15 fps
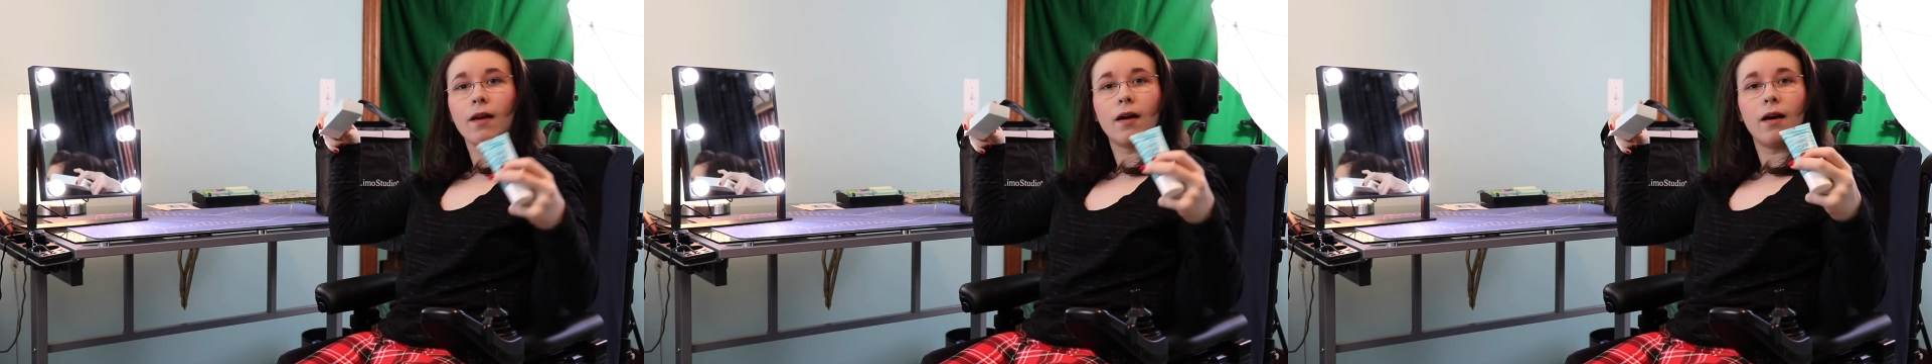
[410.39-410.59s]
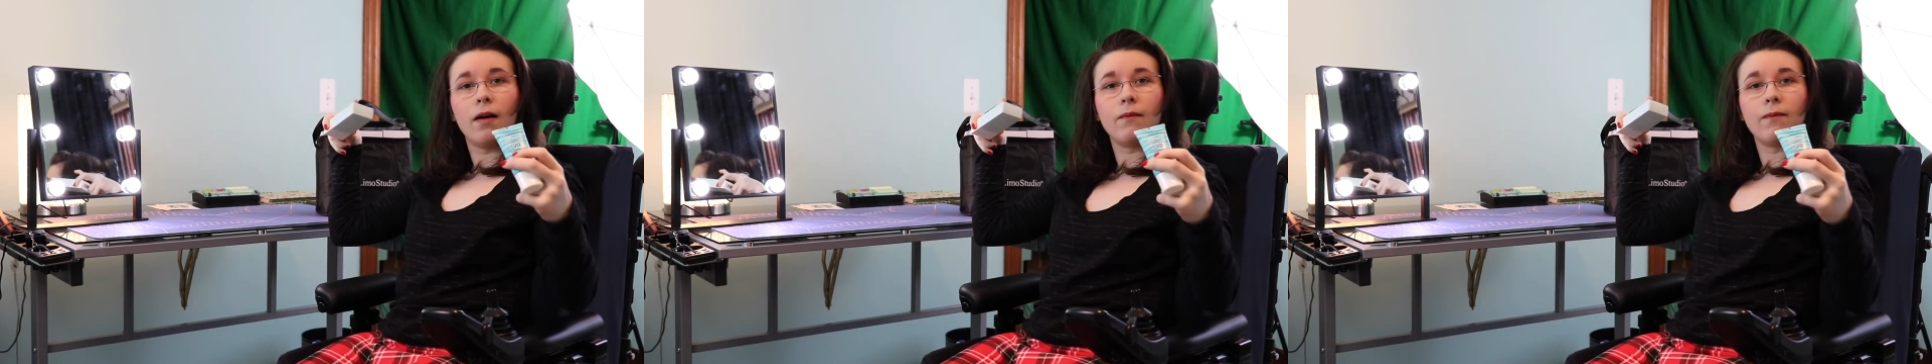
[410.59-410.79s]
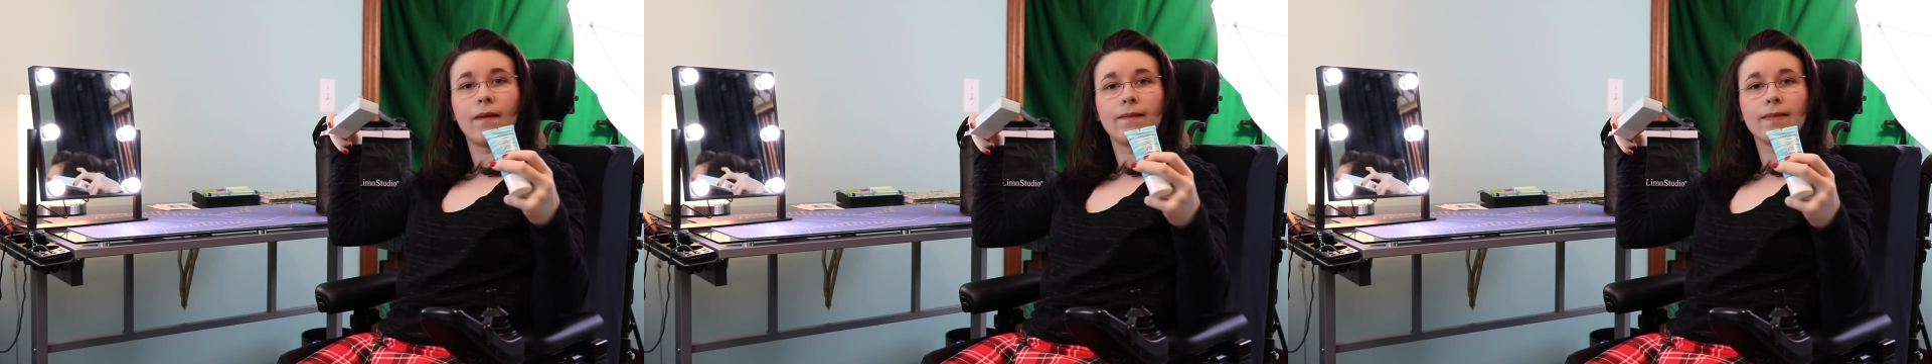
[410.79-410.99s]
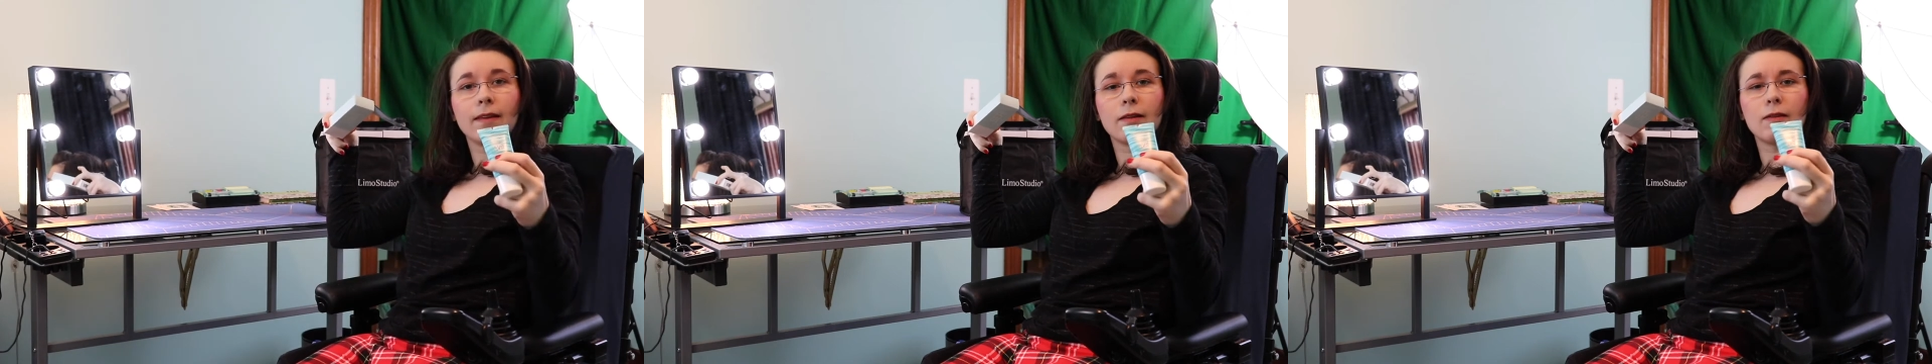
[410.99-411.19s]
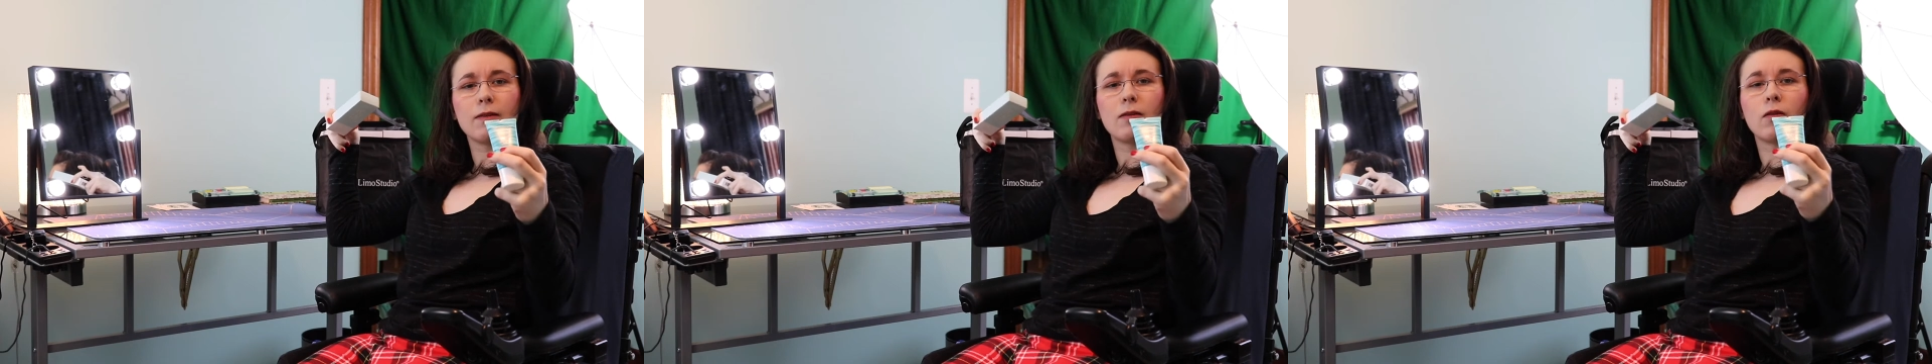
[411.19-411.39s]
Um,
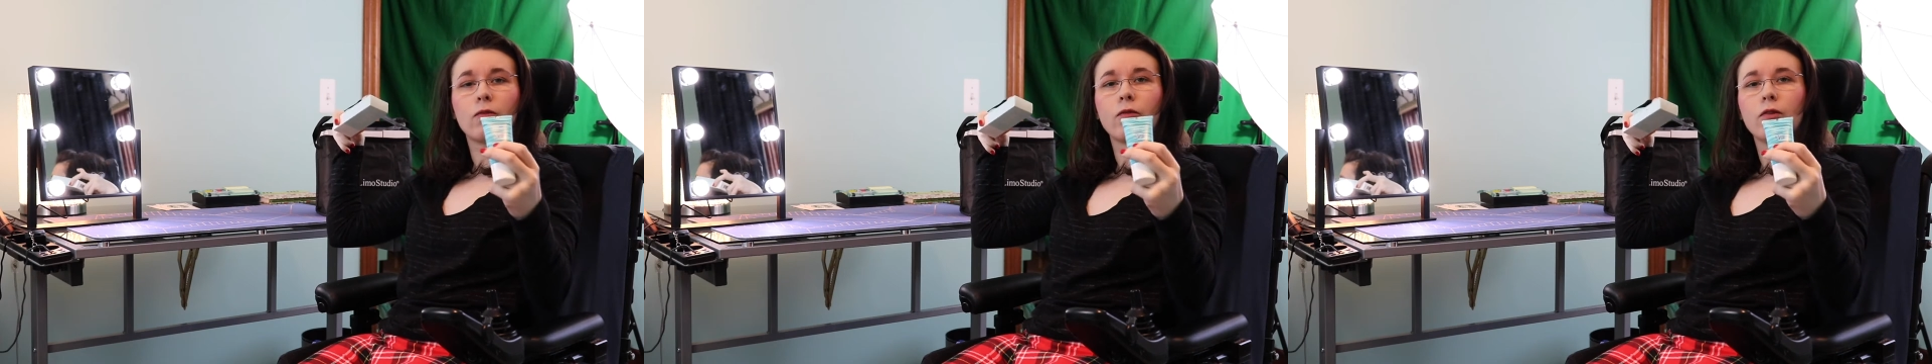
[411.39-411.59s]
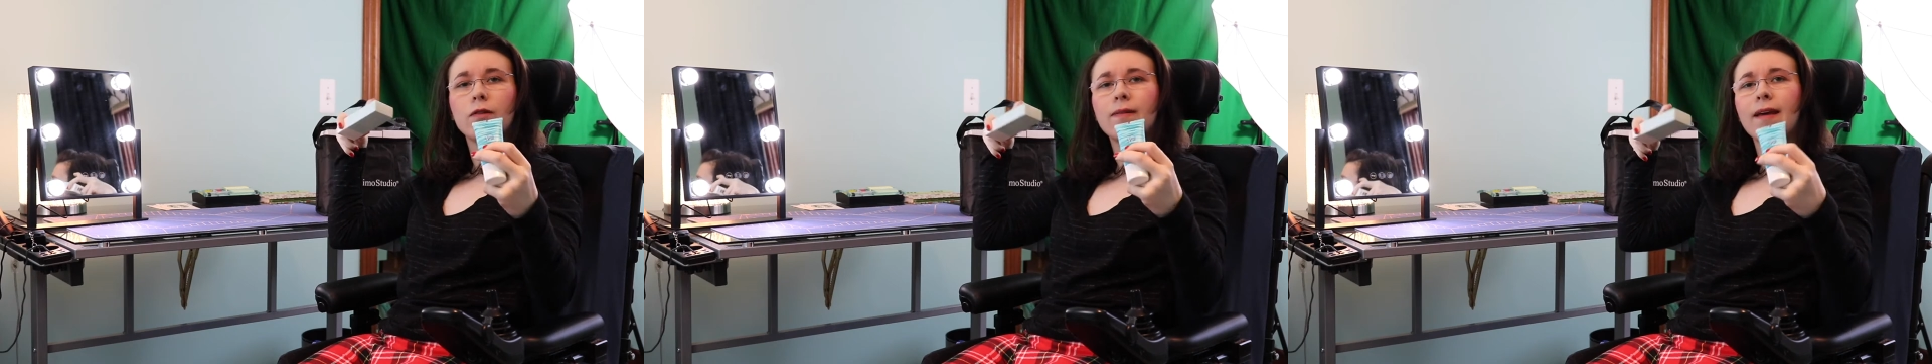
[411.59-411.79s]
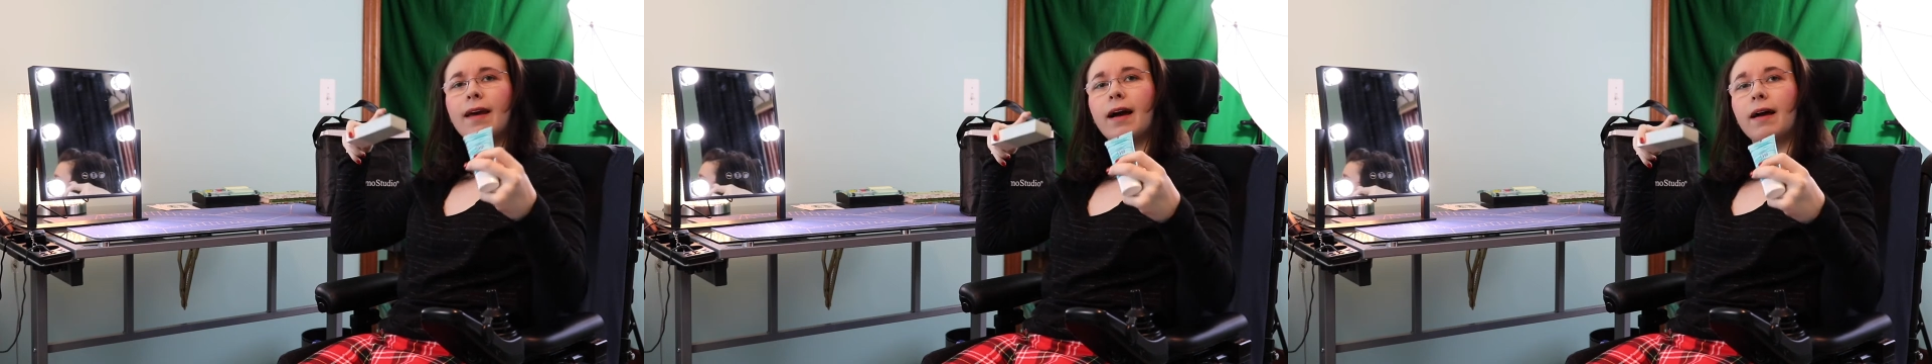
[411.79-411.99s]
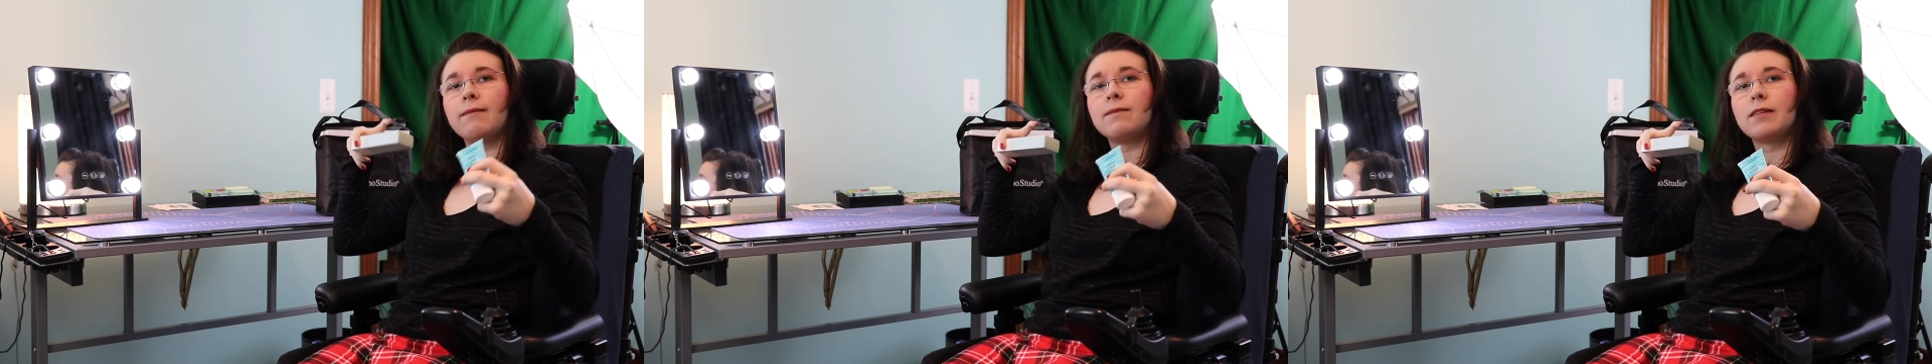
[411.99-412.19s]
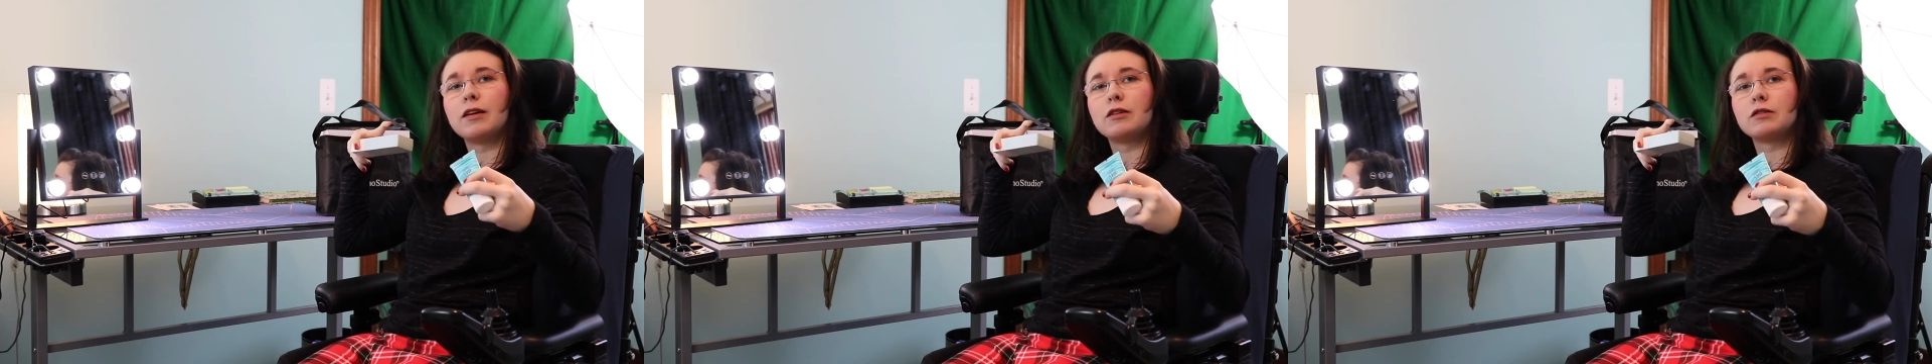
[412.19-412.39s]
this is the first day
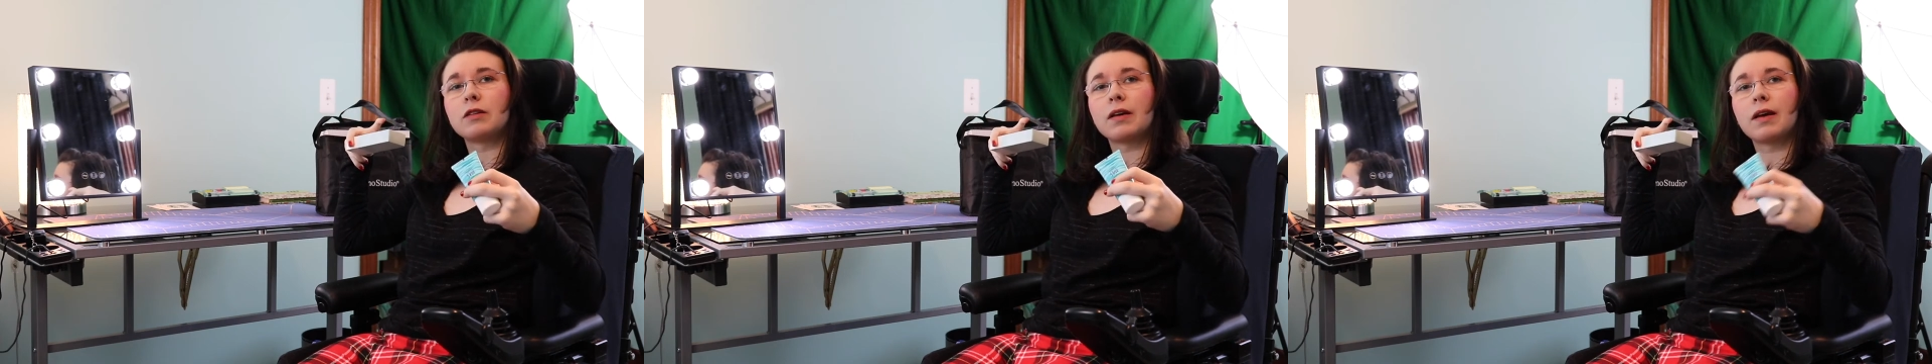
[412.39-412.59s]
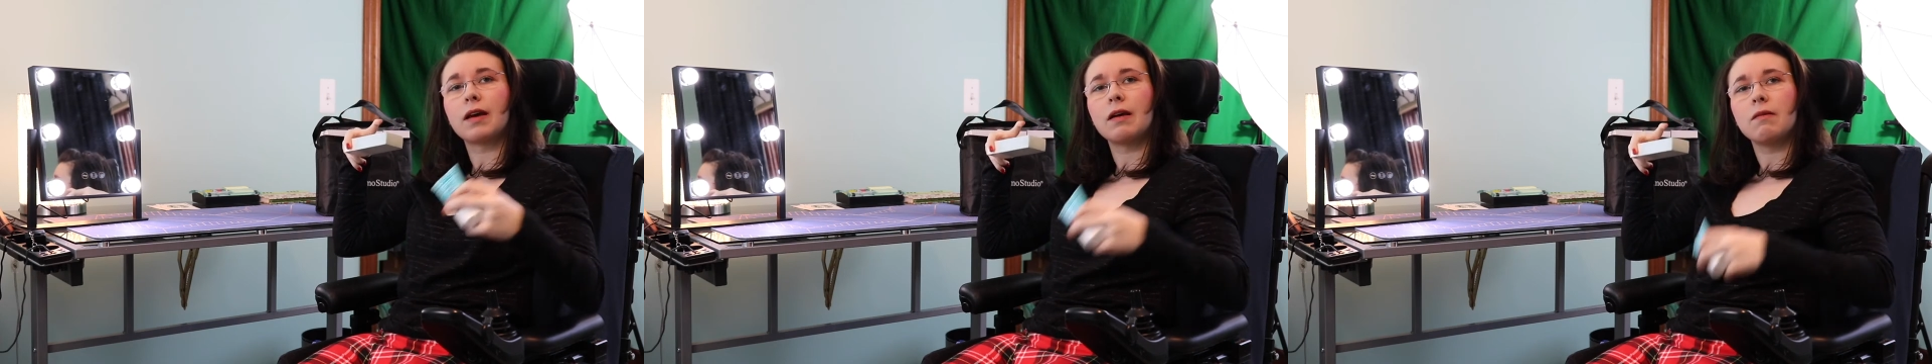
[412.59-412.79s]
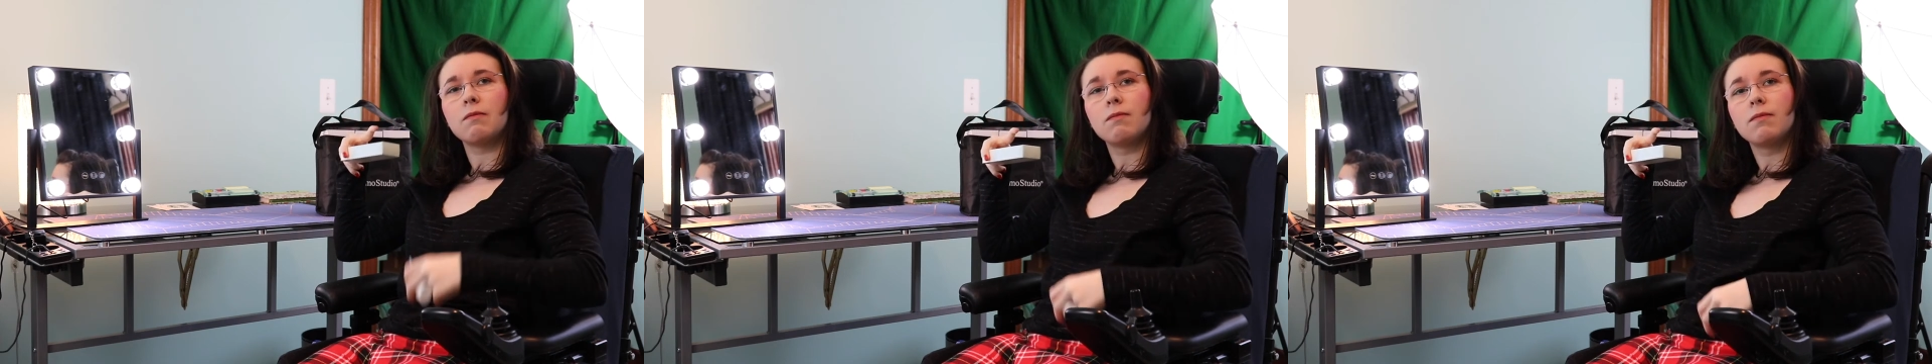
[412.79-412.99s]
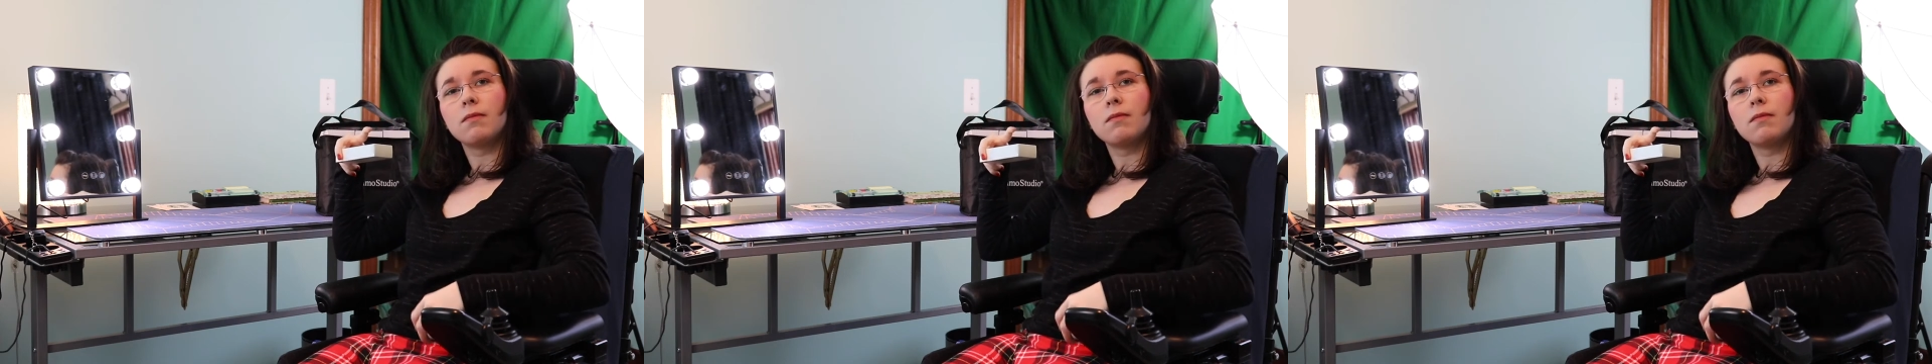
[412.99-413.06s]
I'm using it.